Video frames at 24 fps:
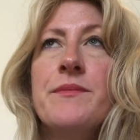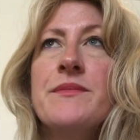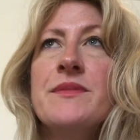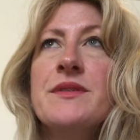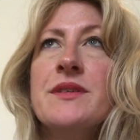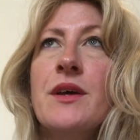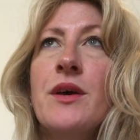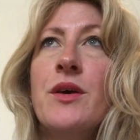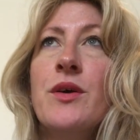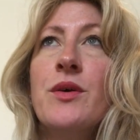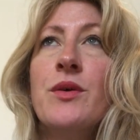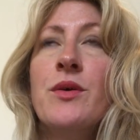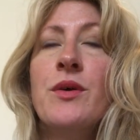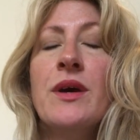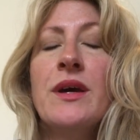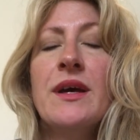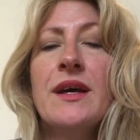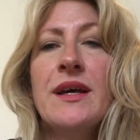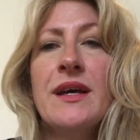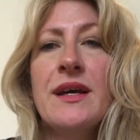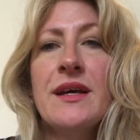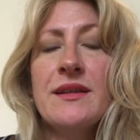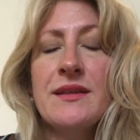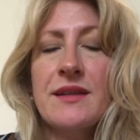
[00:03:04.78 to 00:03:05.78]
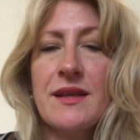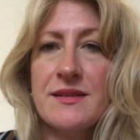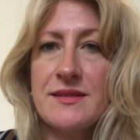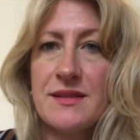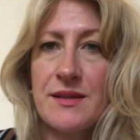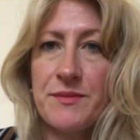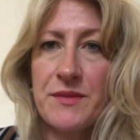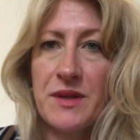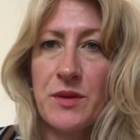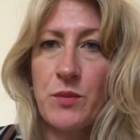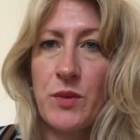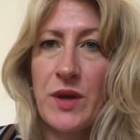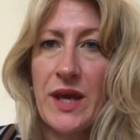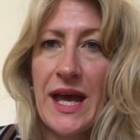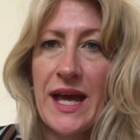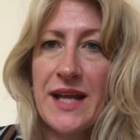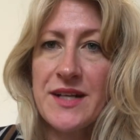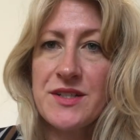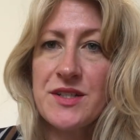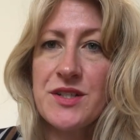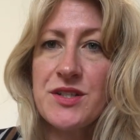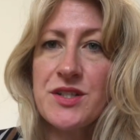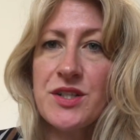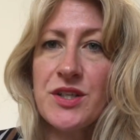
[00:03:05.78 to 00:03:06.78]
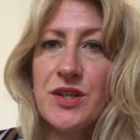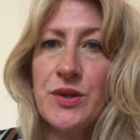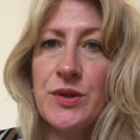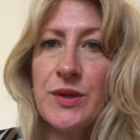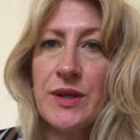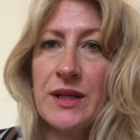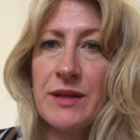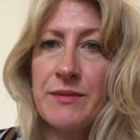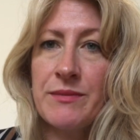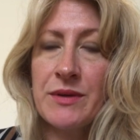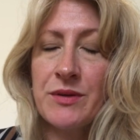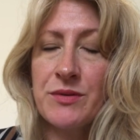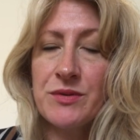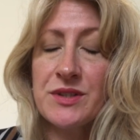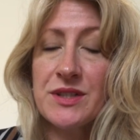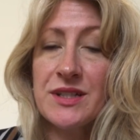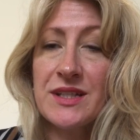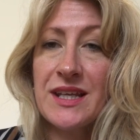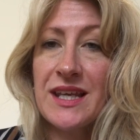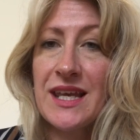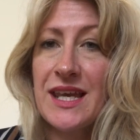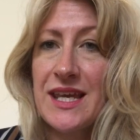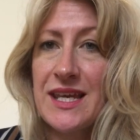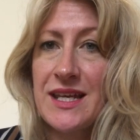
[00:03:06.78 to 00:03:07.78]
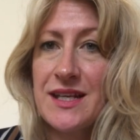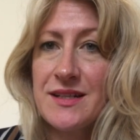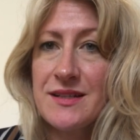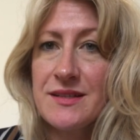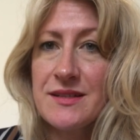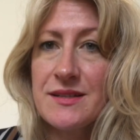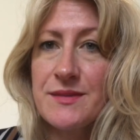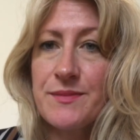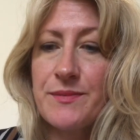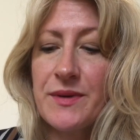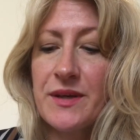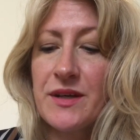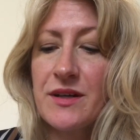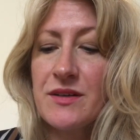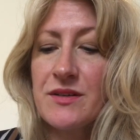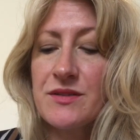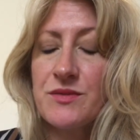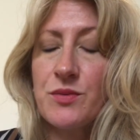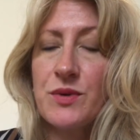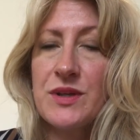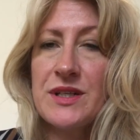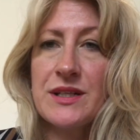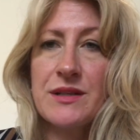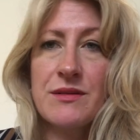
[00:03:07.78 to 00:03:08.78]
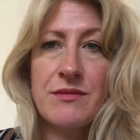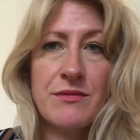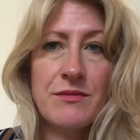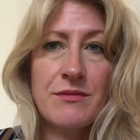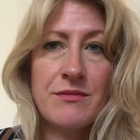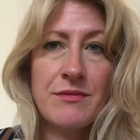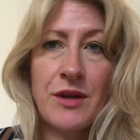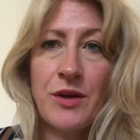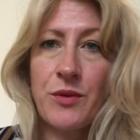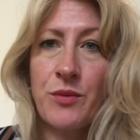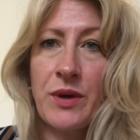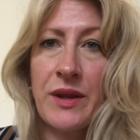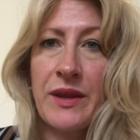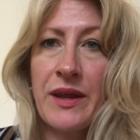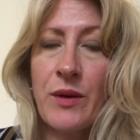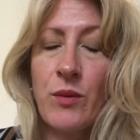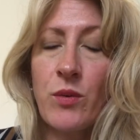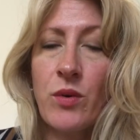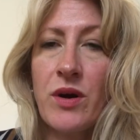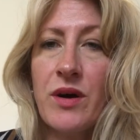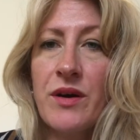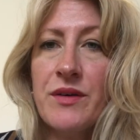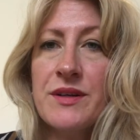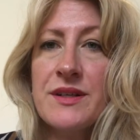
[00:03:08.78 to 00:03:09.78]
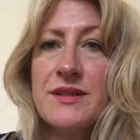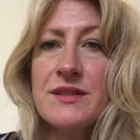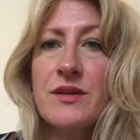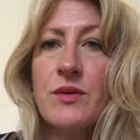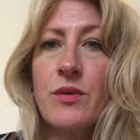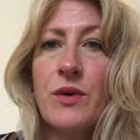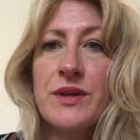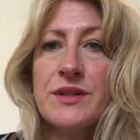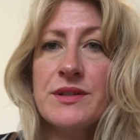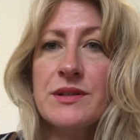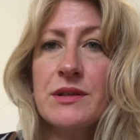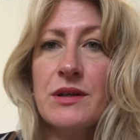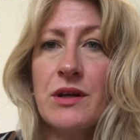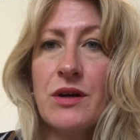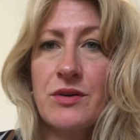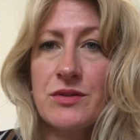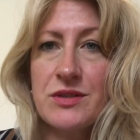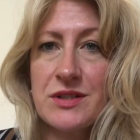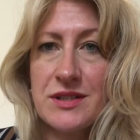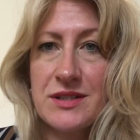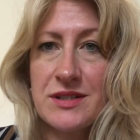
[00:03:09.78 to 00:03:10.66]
So that's something we had to do in Milton Keynes because we didn't know where they were, and it's quite a large